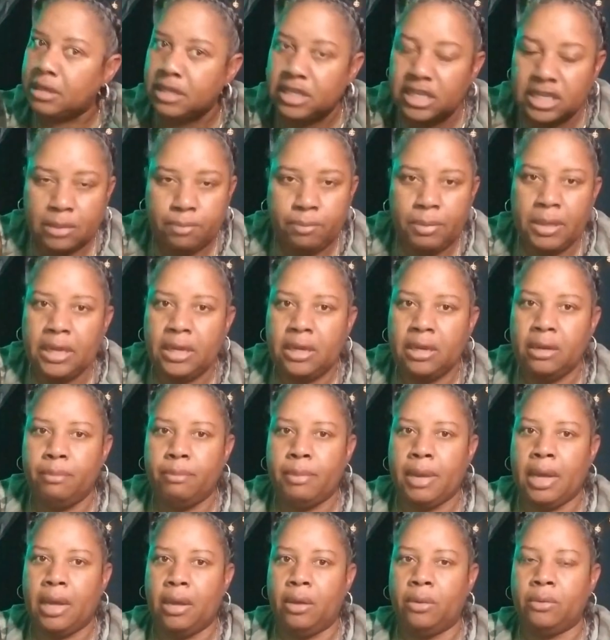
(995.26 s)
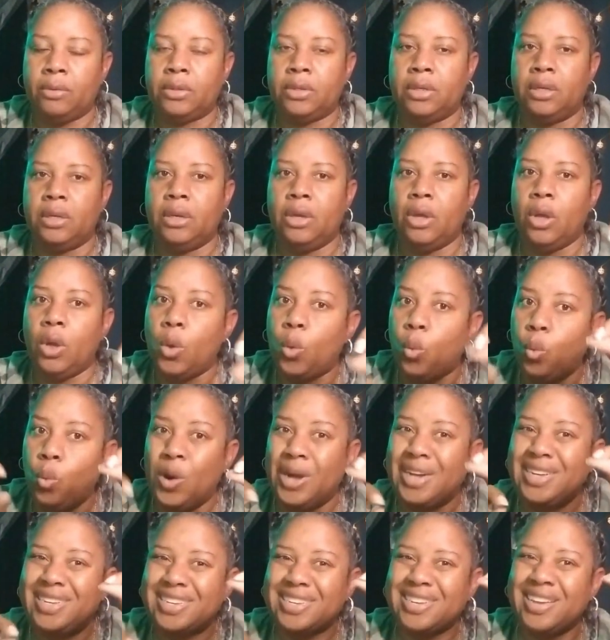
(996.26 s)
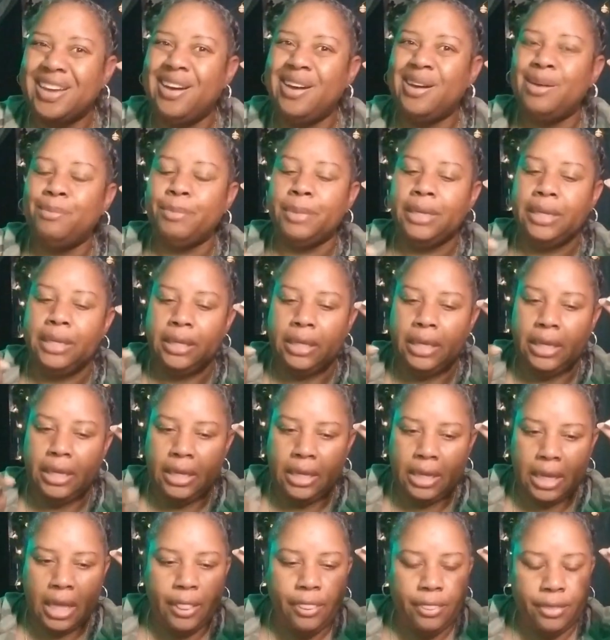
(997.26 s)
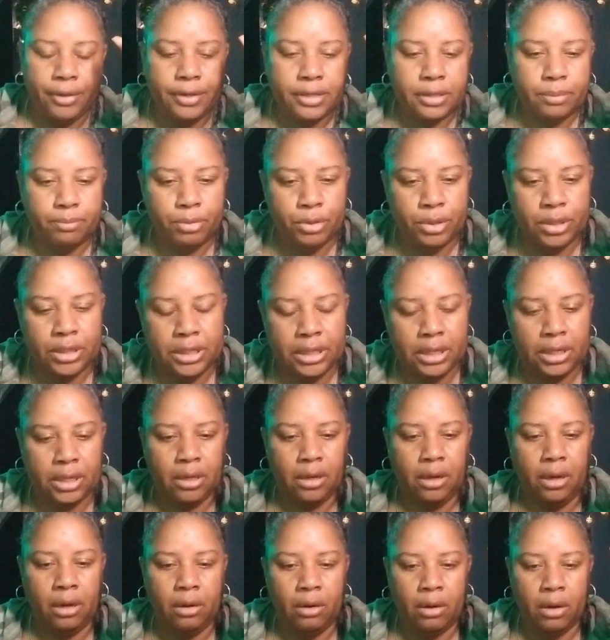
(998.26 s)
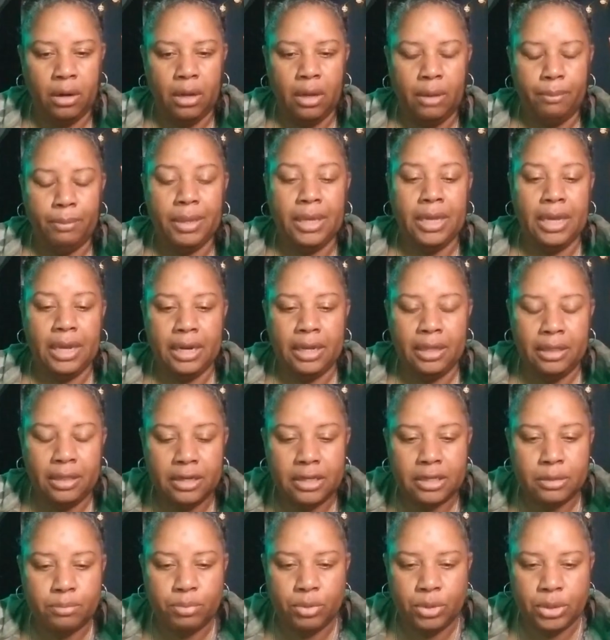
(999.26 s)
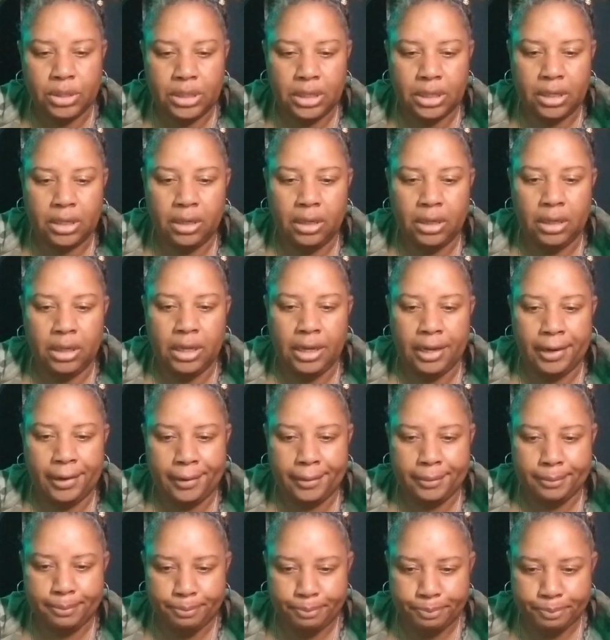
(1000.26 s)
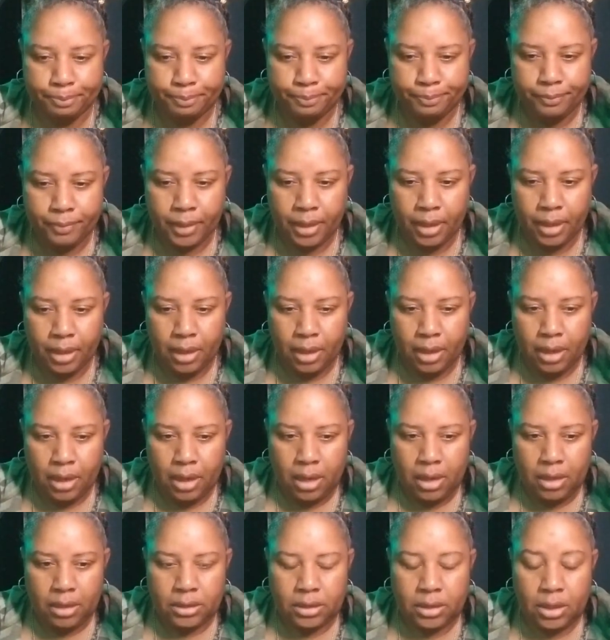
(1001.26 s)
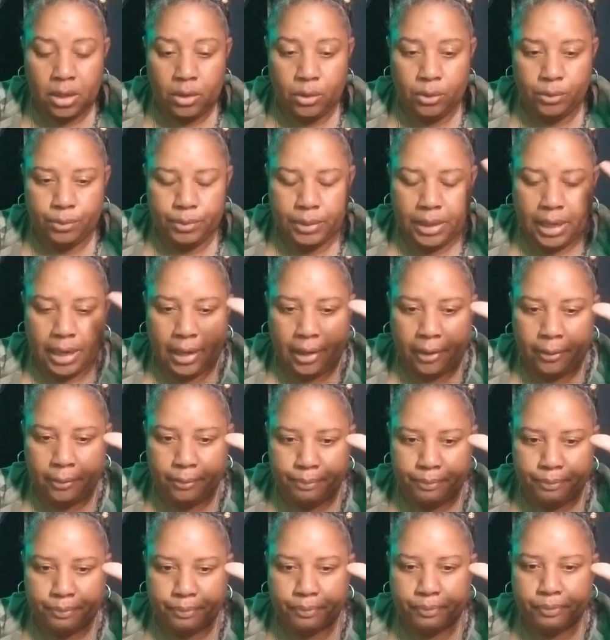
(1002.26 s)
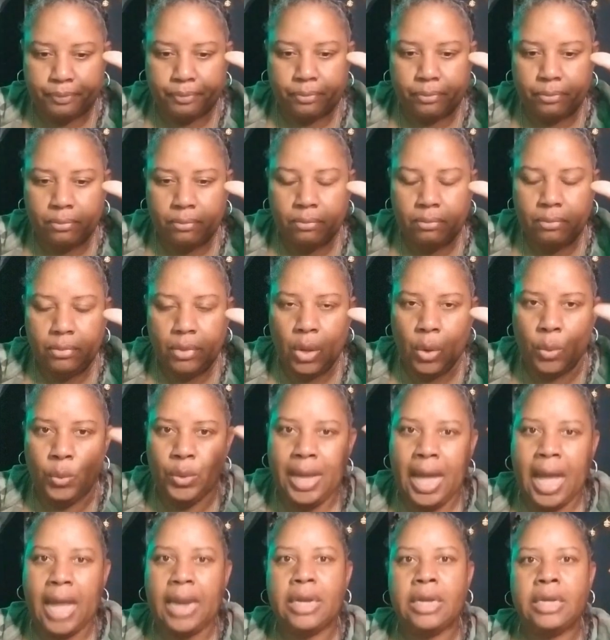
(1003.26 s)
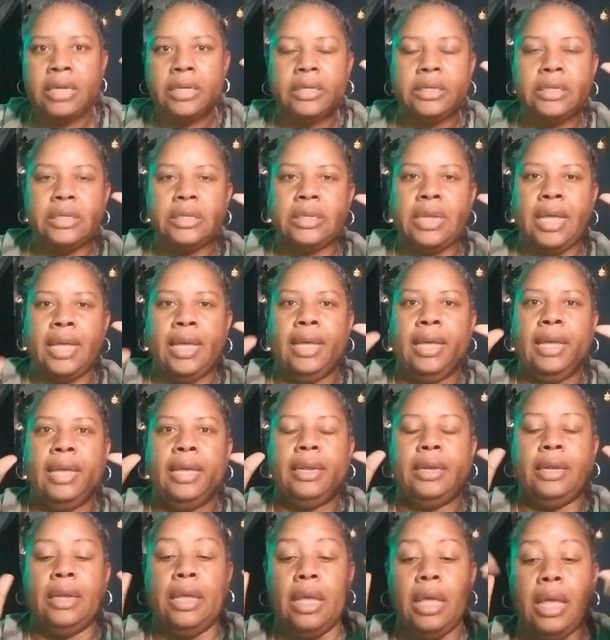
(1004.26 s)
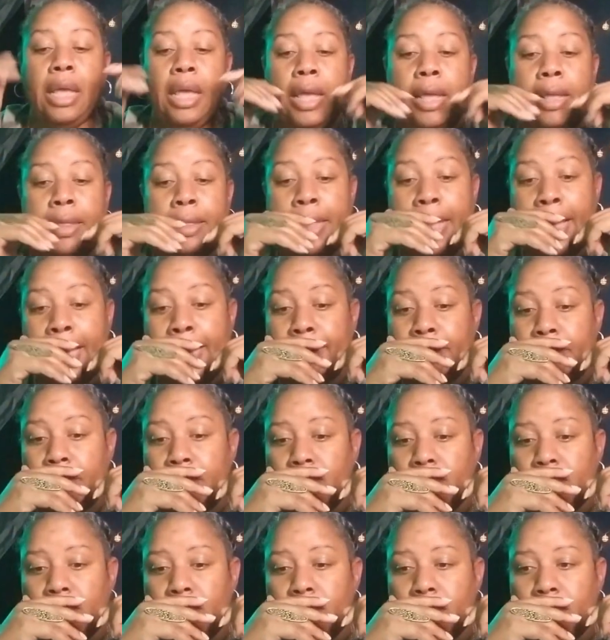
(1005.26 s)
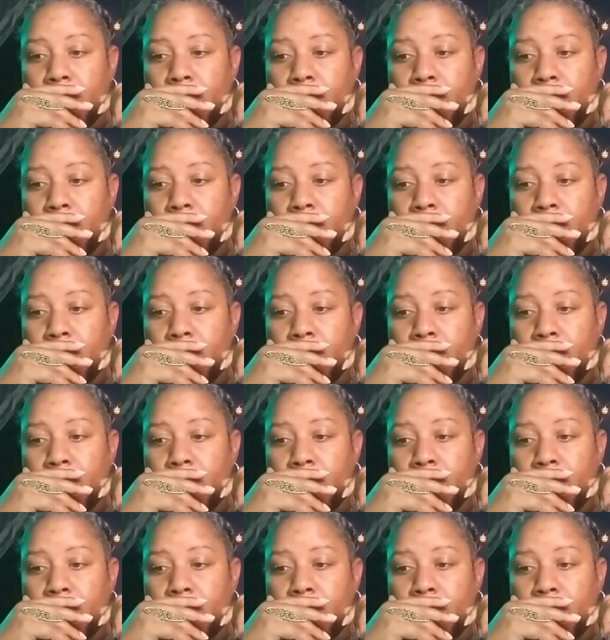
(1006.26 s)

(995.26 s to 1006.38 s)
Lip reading: that's speaking about what's coming in this particular, beginning this particular year. So now we got to understand that